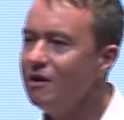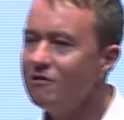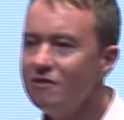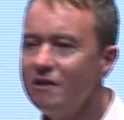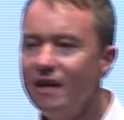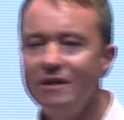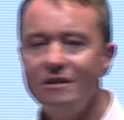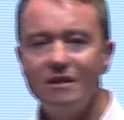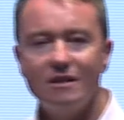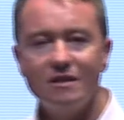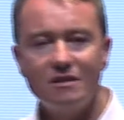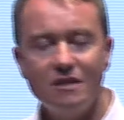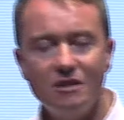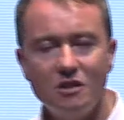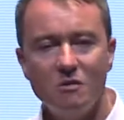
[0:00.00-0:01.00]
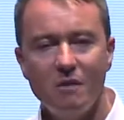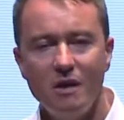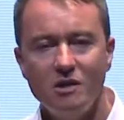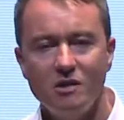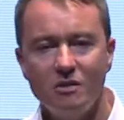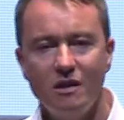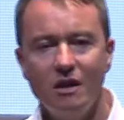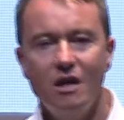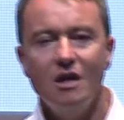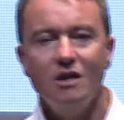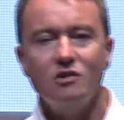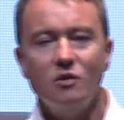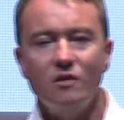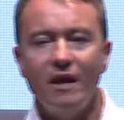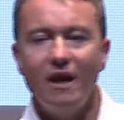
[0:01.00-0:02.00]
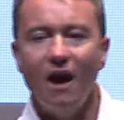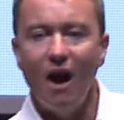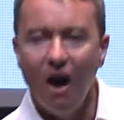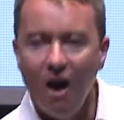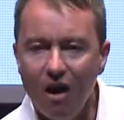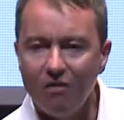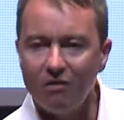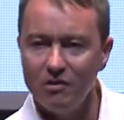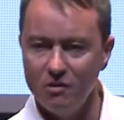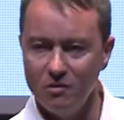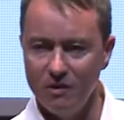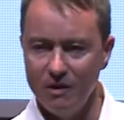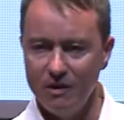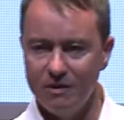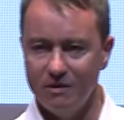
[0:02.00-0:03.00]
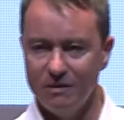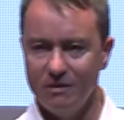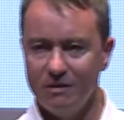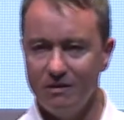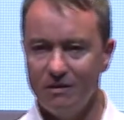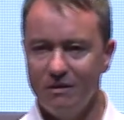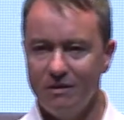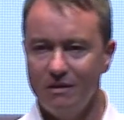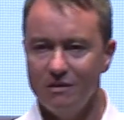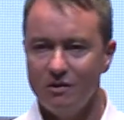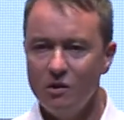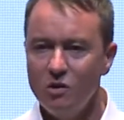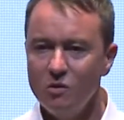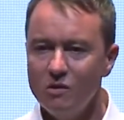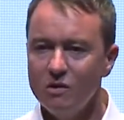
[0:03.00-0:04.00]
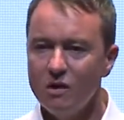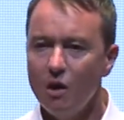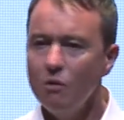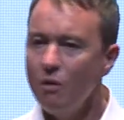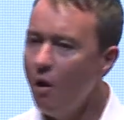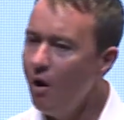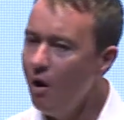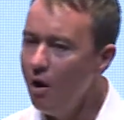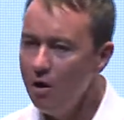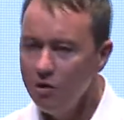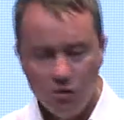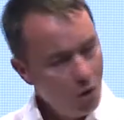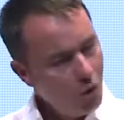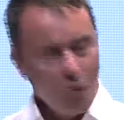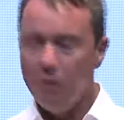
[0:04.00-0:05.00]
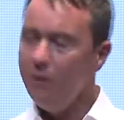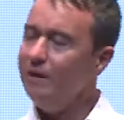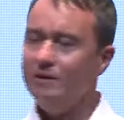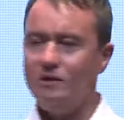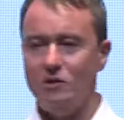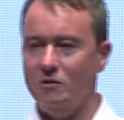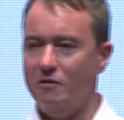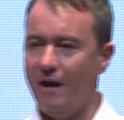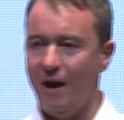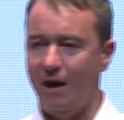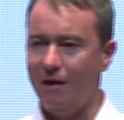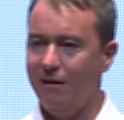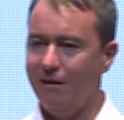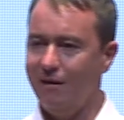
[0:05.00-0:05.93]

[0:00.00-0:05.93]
creating a situation so they are annoyed? So you can go, you always do that.